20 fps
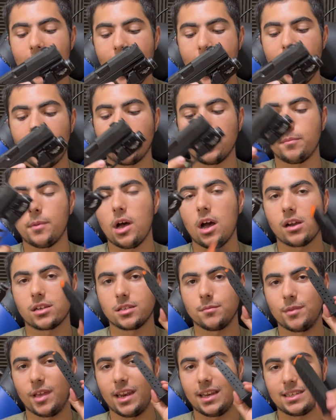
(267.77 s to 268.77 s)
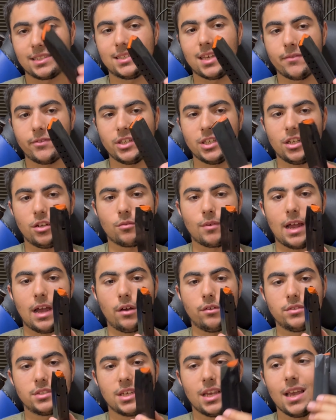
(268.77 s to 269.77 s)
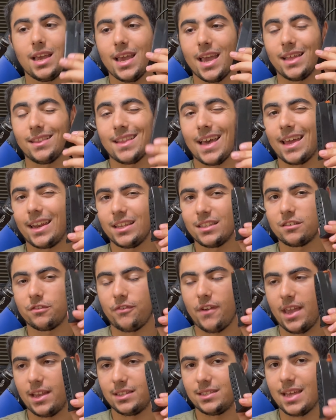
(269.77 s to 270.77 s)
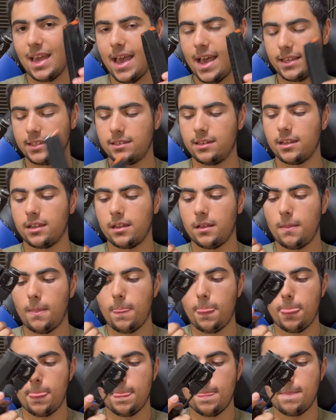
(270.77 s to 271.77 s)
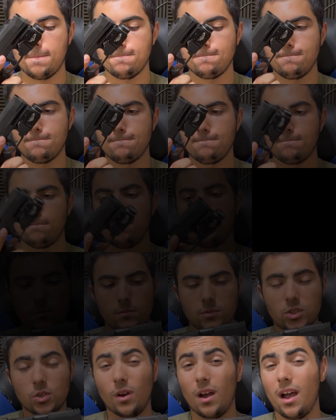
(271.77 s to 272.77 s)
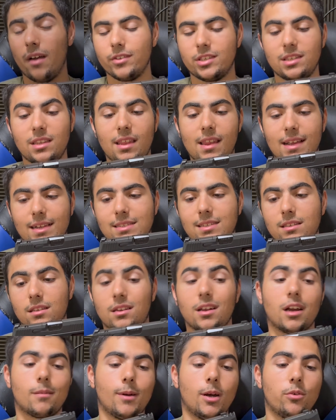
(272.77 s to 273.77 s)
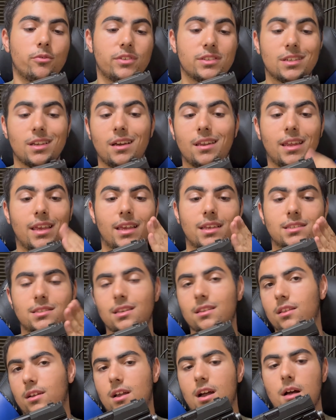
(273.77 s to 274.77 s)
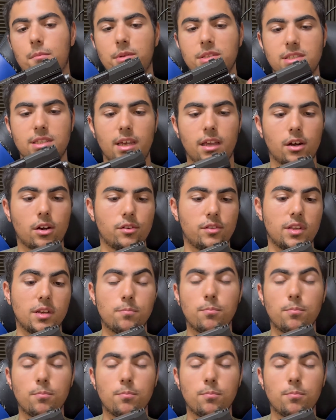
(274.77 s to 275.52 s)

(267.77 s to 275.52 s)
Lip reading: out of the box, I'm getting 17 rounds, and that is fantastic. So obviously the next thing to talk about with this gun is the compensator, the